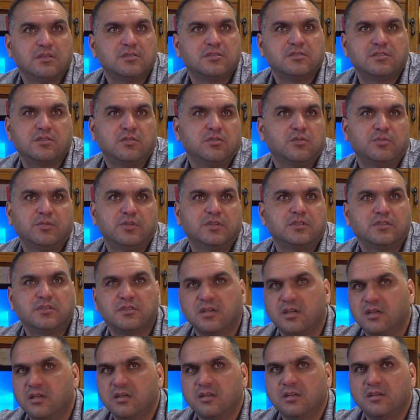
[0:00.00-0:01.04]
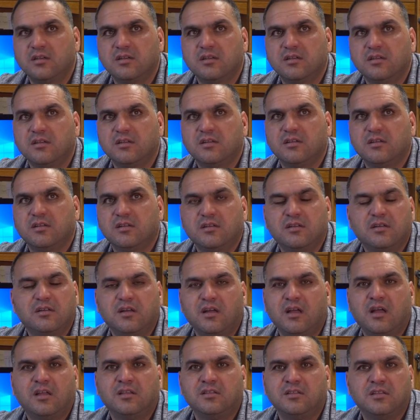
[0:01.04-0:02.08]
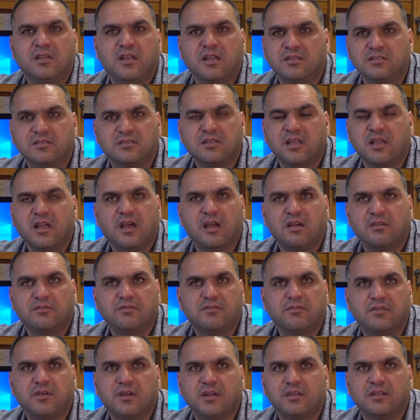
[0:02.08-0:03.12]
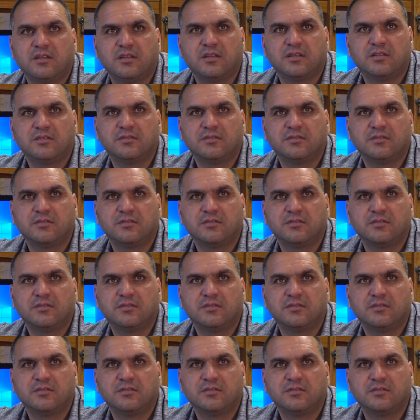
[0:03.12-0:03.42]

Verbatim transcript: stupid mm-hmm. ideas they have, I think.